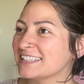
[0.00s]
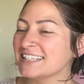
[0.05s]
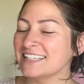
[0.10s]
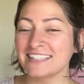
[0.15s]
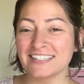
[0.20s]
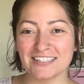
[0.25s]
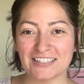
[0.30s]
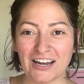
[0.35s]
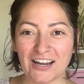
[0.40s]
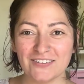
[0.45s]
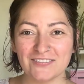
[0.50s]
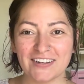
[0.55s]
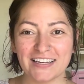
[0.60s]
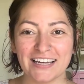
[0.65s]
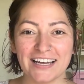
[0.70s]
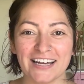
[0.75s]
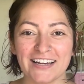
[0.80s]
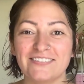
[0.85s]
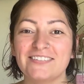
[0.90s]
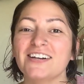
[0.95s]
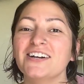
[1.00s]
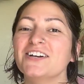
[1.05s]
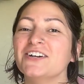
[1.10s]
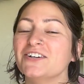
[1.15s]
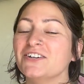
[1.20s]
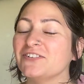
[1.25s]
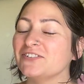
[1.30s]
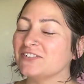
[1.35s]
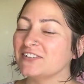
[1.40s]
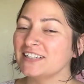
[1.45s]
installment of
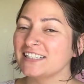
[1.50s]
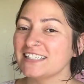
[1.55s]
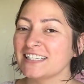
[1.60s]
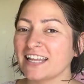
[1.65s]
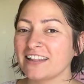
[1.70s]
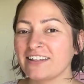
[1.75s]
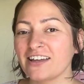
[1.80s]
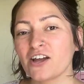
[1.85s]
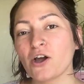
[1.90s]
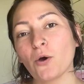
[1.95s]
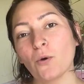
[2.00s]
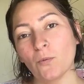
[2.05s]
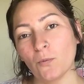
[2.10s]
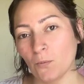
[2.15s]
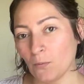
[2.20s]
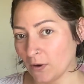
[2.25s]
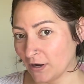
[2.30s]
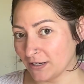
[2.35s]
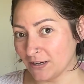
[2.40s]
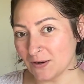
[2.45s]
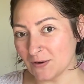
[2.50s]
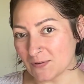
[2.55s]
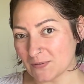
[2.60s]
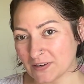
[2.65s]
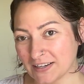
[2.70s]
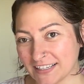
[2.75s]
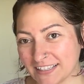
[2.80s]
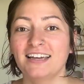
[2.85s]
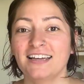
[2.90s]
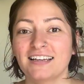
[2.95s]
Reselling
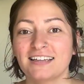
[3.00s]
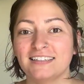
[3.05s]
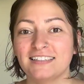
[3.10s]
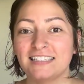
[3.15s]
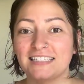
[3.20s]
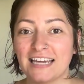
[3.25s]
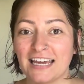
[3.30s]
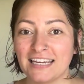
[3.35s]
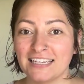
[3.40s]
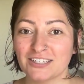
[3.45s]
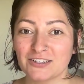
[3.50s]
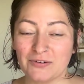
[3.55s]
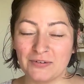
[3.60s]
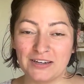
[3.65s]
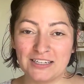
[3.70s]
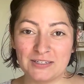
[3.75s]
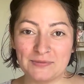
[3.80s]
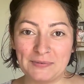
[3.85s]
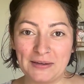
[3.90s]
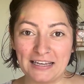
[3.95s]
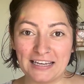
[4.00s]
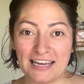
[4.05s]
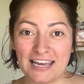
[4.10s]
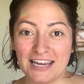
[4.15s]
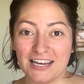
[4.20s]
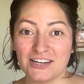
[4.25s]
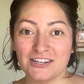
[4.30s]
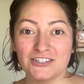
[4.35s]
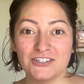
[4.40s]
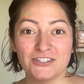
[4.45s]
101. Today is going to be
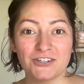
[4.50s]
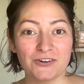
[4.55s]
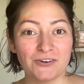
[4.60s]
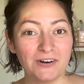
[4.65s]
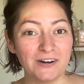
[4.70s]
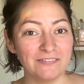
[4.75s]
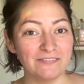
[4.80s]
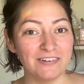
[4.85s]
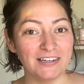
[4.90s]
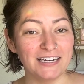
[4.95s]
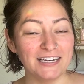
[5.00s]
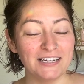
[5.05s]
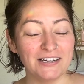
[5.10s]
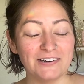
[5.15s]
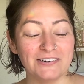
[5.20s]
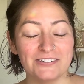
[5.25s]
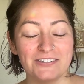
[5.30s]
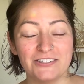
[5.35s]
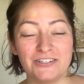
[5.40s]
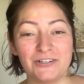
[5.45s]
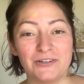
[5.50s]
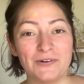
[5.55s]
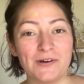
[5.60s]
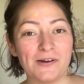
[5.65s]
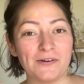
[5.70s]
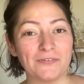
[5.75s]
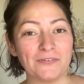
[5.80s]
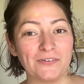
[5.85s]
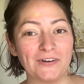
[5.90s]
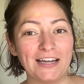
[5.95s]
a short video to
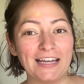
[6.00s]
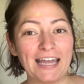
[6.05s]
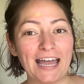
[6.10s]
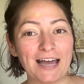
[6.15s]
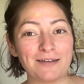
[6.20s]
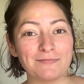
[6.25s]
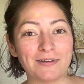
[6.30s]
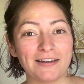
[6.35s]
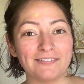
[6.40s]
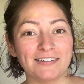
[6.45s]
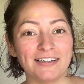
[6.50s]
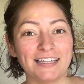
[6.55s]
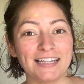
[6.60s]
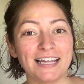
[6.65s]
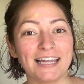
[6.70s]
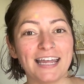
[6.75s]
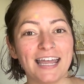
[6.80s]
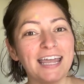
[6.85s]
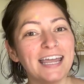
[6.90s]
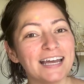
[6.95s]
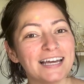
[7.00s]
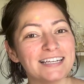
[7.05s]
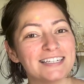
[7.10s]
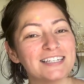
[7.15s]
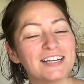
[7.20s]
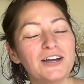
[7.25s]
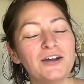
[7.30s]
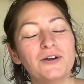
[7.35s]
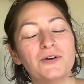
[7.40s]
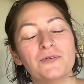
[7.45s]
recap everything, and
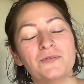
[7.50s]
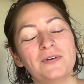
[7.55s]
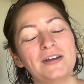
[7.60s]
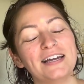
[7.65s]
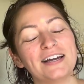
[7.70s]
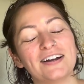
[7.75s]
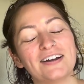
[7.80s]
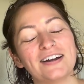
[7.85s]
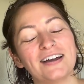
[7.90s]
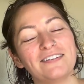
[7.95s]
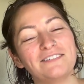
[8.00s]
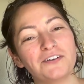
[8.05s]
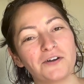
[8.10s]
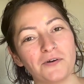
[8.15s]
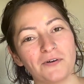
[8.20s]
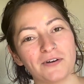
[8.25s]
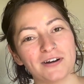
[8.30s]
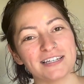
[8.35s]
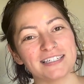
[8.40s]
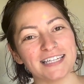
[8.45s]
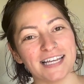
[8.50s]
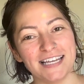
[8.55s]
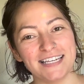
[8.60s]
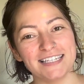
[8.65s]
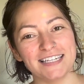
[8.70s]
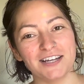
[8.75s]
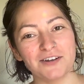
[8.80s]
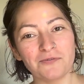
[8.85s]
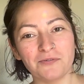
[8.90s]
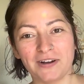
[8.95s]
we are of course
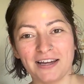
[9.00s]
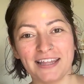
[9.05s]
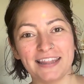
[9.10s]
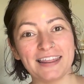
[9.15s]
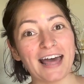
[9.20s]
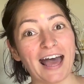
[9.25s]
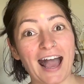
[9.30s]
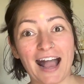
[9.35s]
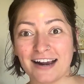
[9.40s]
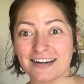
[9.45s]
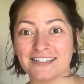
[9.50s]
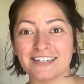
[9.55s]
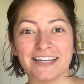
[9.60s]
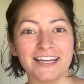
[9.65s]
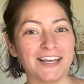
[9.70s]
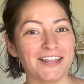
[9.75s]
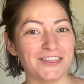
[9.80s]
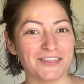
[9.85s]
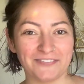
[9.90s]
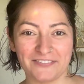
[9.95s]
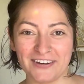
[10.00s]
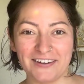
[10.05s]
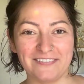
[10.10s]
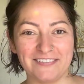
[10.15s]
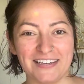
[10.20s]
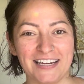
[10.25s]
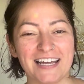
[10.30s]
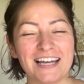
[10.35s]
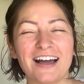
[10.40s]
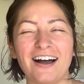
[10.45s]
ending with actually
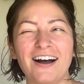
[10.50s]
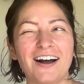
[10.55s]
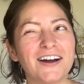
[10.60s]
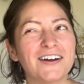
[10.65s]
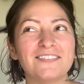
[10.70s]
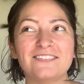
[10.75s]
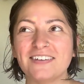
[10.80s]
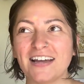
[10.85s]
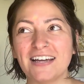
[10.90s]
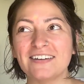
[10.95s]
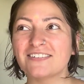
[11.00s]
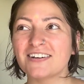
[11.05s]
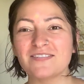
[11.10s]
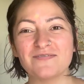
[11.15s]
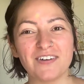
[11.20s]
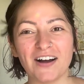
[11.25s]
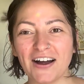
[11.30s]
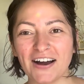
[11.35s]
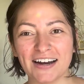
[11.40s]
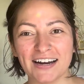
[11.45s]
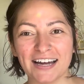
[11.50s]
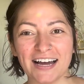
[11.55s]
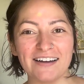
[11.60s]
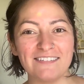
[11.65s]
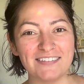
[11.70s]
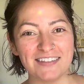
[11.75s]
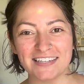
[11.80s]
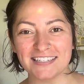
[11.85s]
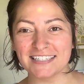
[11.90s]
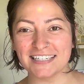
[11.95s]
thrifting, our favorite part of
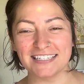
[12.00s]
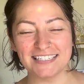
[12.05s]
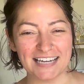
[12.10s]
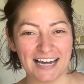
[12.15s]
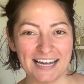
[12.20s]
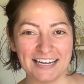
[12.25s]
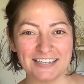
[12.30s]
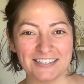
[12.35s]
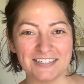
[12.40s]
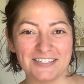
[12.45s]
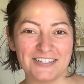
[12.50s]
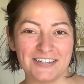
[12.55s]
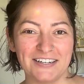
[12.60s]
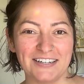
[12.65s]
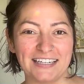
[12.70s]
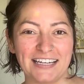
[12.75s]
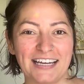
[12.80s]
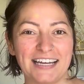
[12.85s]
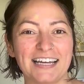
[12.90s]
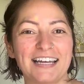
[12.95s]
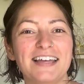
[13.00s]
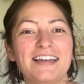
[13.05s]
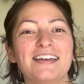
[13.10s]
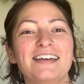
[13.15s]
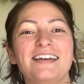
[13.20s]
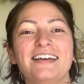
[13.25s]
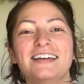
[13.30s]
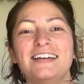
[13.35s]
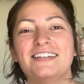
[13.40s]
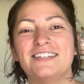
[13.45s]
this entire journey.
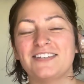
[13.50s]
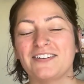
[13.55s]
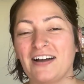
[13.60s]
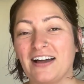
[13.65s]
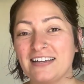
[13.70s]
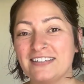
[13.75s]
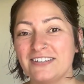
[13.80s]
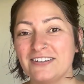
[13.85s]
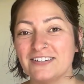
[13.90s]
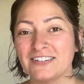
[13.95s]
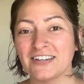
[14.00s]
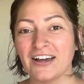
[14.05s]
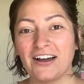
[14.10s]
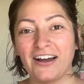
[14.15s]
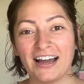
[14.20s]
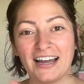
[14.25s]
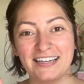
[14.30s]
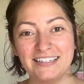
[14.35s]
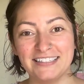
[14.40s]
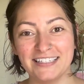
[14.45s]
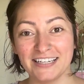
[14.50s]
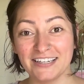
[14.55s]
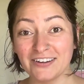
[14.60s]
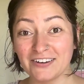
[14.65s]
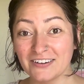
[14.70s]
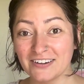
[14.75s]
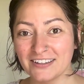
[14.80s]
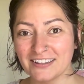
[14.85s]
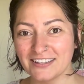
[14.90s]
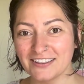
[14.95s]
So as you saw, I did go
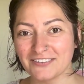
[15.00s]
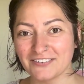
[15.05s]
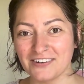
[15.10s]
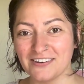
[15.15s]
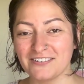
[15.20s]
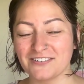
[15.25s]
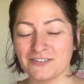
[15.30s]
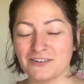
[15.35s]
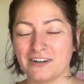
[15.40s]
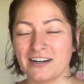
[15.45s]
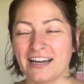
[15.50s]
to the thrift store,